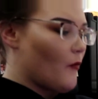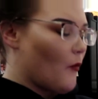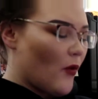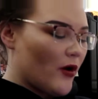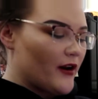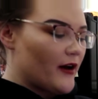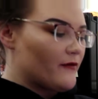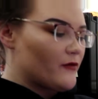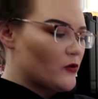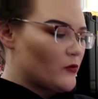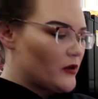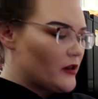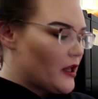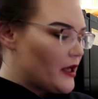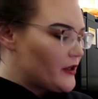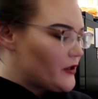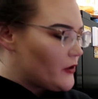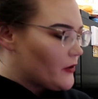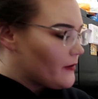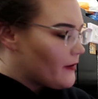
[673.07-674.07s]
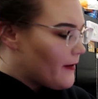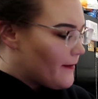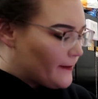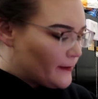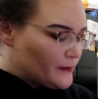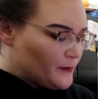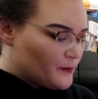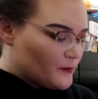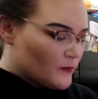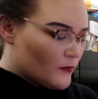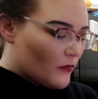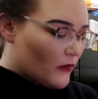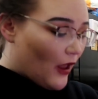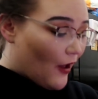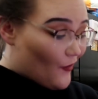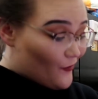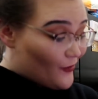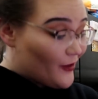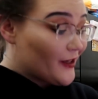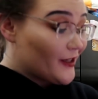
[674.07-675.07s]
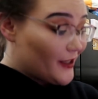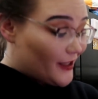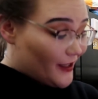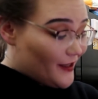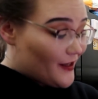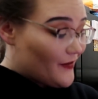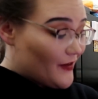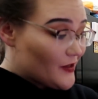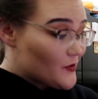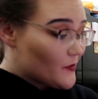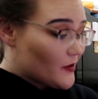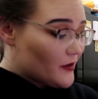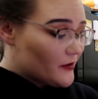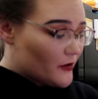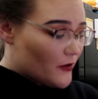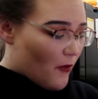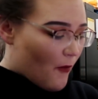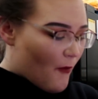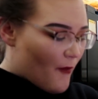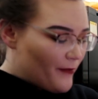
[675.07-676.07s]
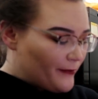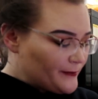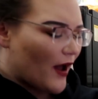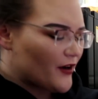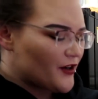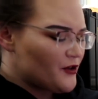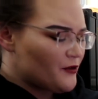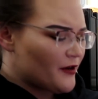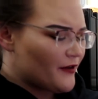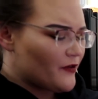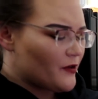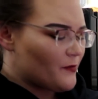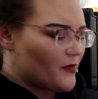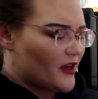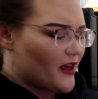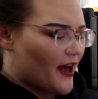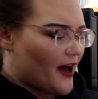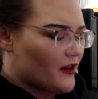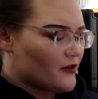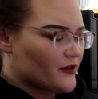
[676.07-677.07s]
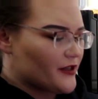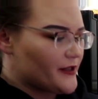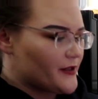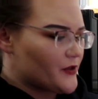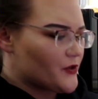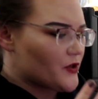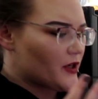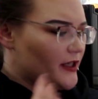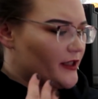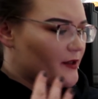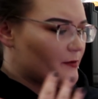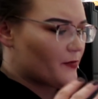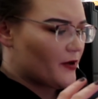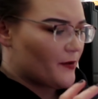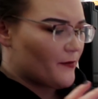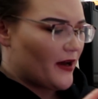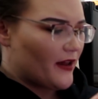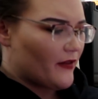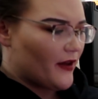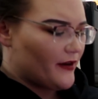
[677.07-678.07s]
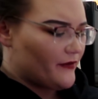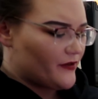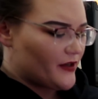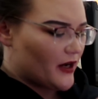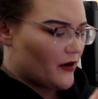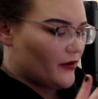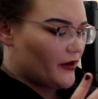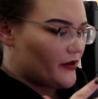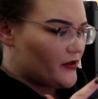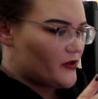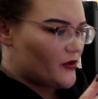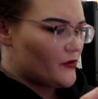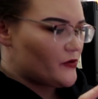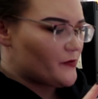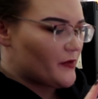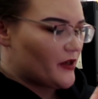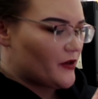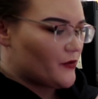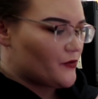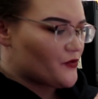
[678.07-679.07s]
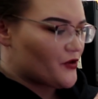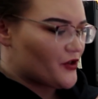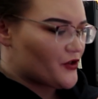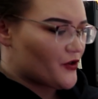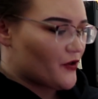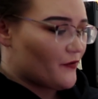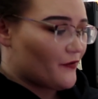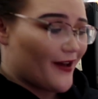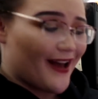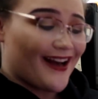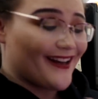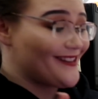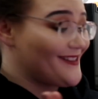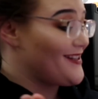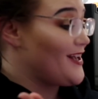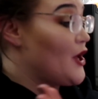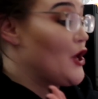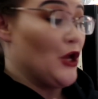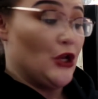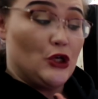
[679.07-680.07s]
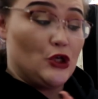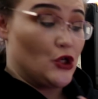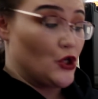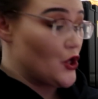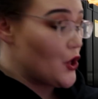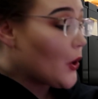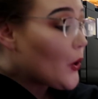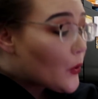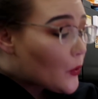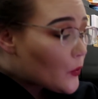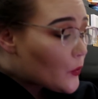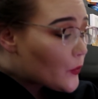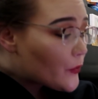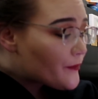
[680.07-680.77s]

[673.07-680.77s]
Whatever will I do? I'll fucking eat it. That's what I'll do. Why are you giving me calories and trying to bring my life down? Excuse me, nutritional facts. No.